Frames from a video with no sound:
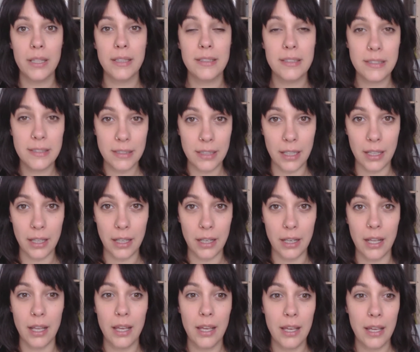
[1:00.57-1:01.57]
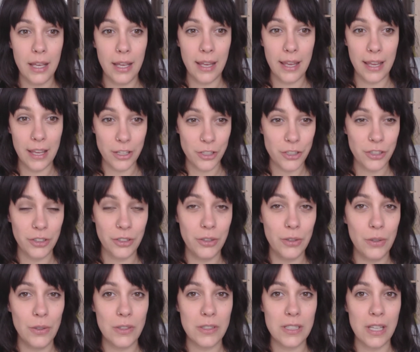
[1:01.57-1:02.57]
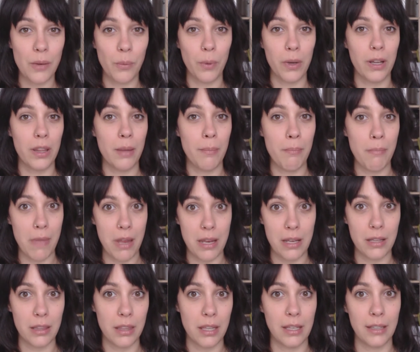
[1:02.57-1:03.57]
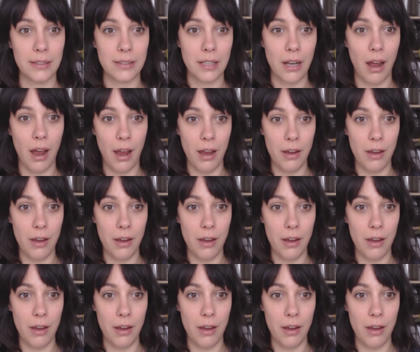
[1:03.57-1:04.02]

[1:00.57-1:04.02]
skin issues and one of the main things that